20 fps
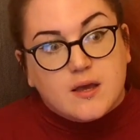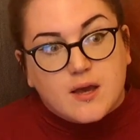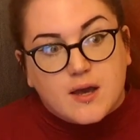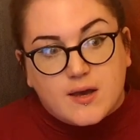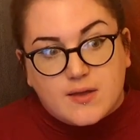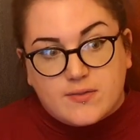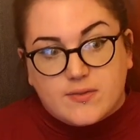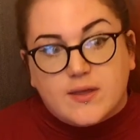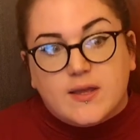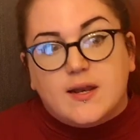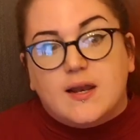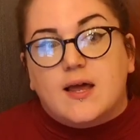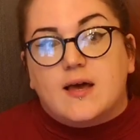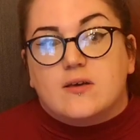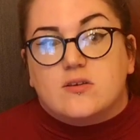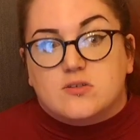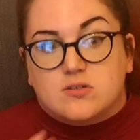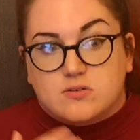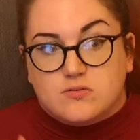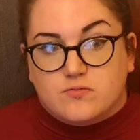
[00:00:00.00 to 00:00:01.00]
and they
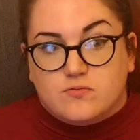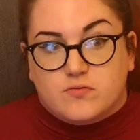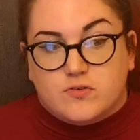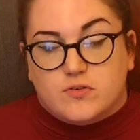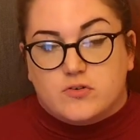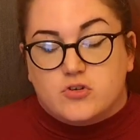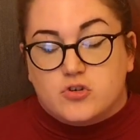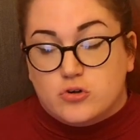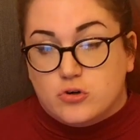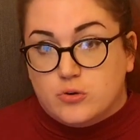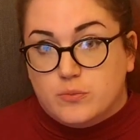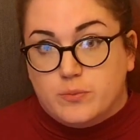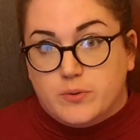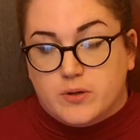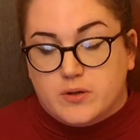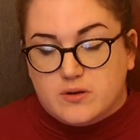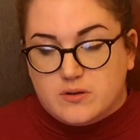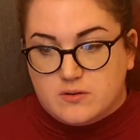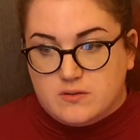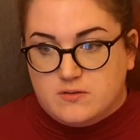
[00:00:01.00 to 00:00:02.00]
last for short
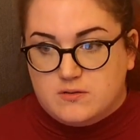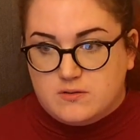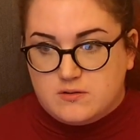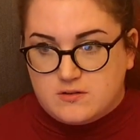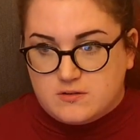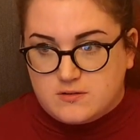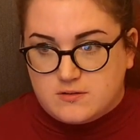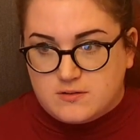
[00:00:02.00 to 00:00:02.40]
bursts.